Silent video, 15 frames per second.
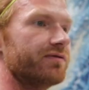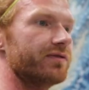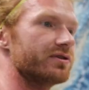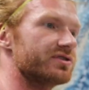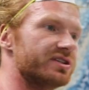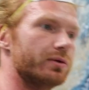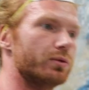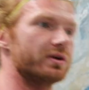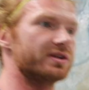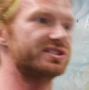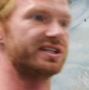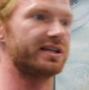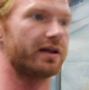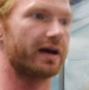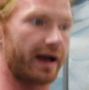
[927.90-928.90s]
First, I want to
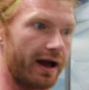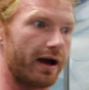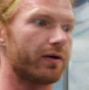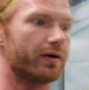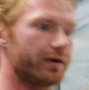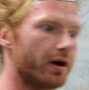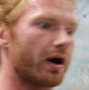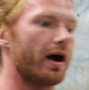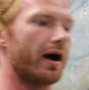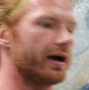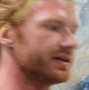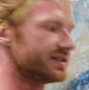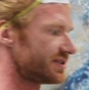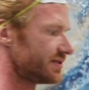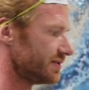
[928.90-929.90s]
see like how it
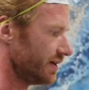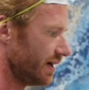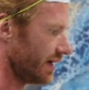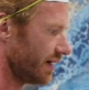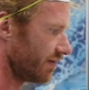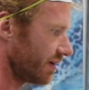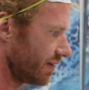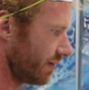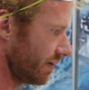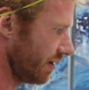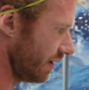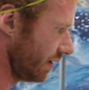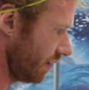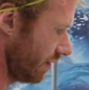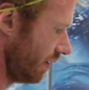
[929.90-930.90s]
dries and
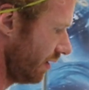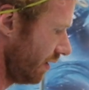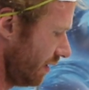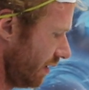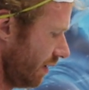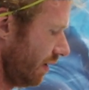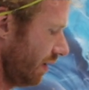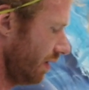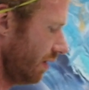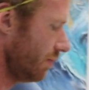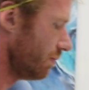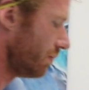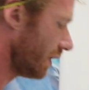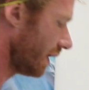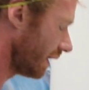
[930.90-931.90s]
everything.
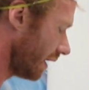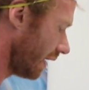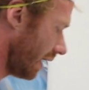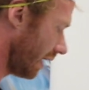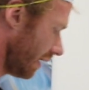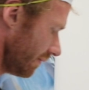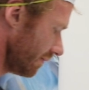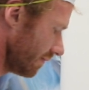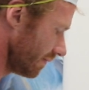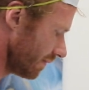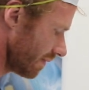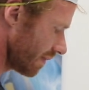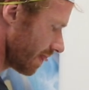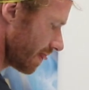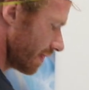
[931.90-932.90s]
But
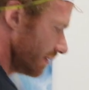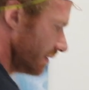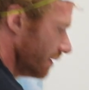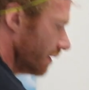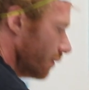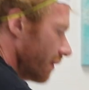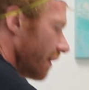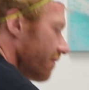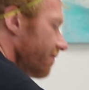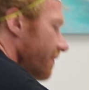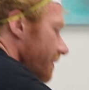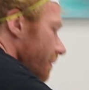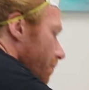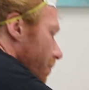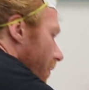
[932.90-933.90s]
you know, when I
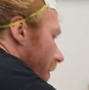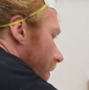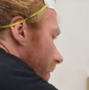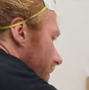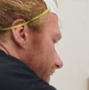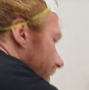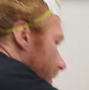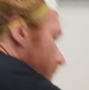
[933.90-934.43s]
find a product that I